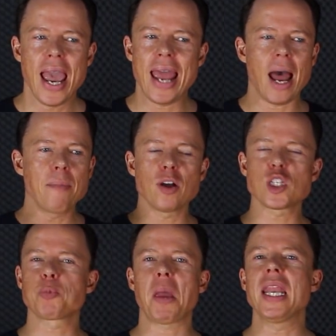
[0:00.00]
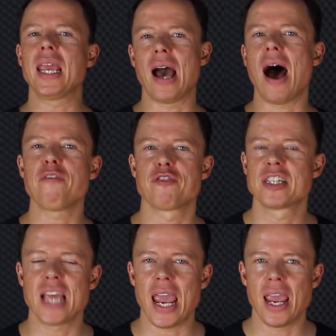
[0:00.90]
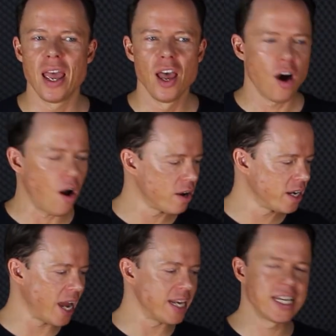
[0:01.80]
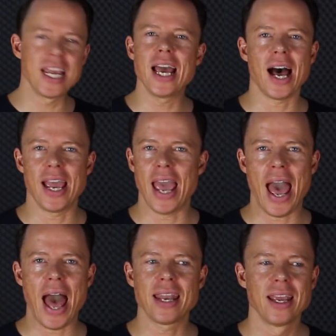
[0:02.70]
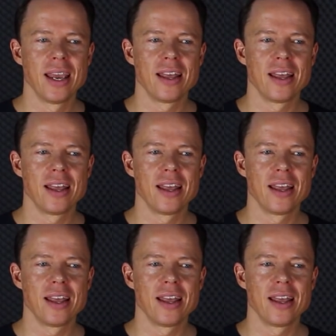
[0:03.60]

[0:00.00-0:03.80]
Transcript: And I'm not spending half a day on an idea I had